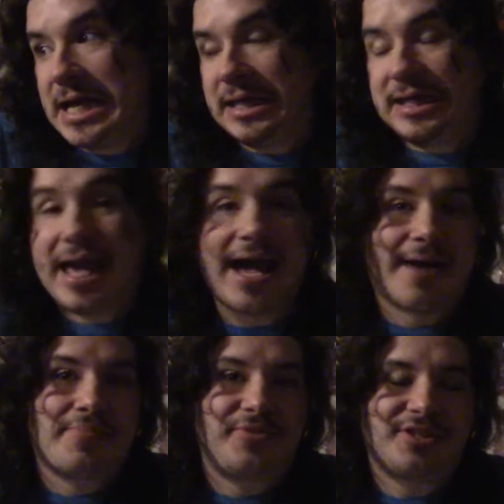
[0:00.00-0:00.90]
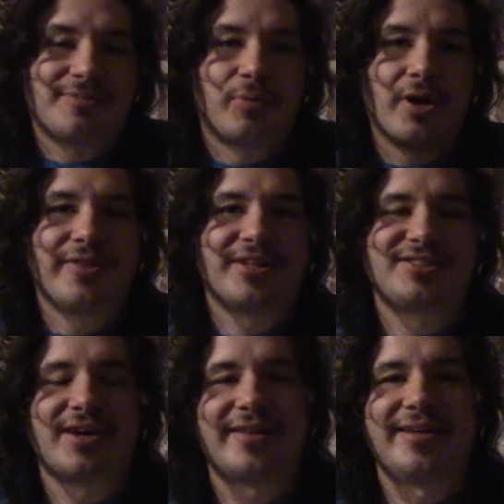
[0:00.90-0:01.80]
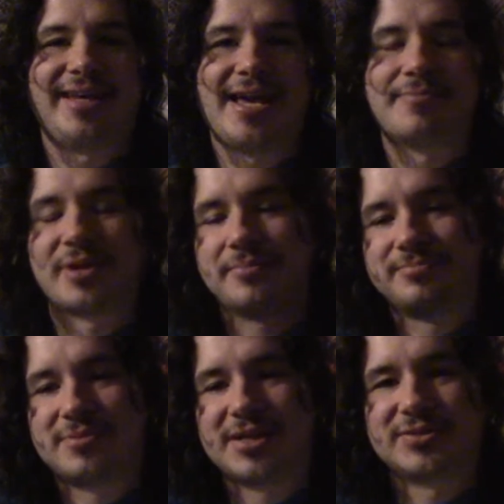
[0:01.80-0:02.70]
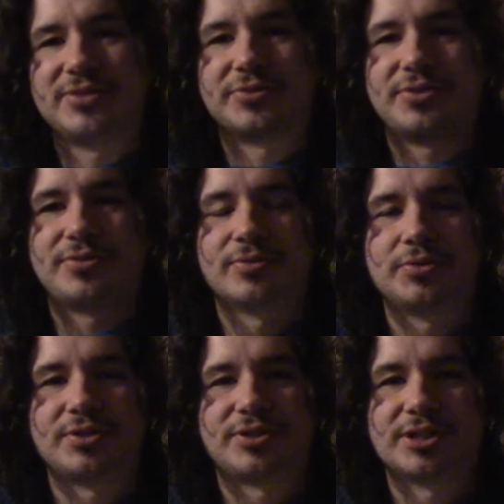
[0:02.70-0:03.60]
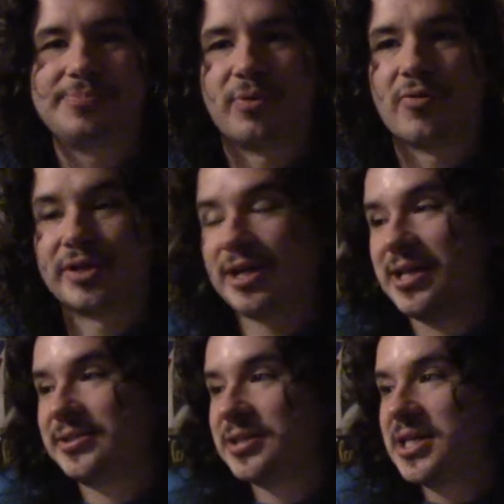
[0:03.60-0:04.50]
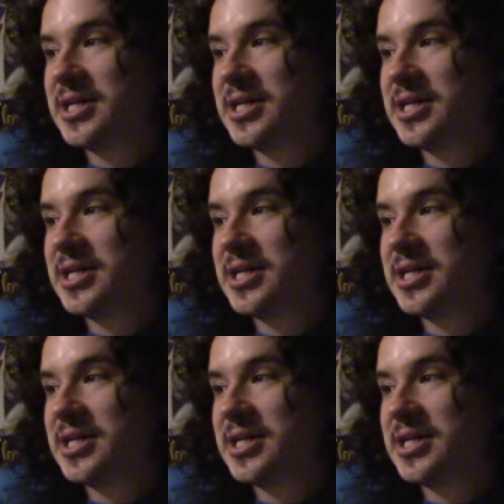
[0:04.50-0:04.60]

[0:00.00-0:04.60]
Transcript: yeah, I'm disappointed that it's not in the game, but I'm not losing sleep over it, and